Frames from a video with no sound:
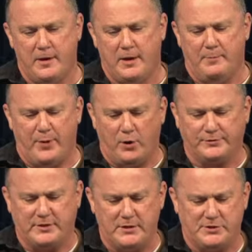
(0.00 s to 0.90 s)
And Paul
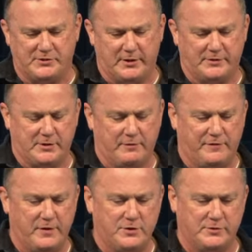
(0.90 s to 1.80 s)
teaches us in
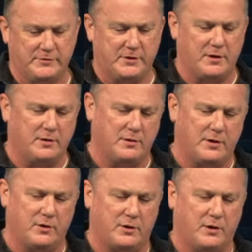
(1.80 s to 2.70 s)
Ephesians, and here
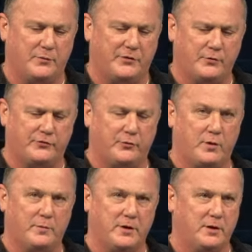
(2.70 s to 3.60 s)
it comes. Here's the
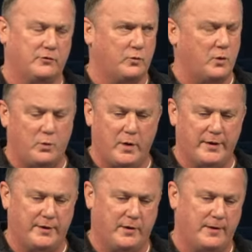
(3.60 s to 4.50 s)
remedy. Here's what we
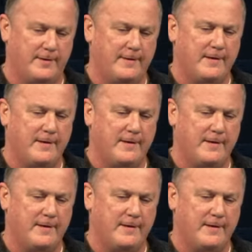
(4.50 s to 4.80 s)
waited on.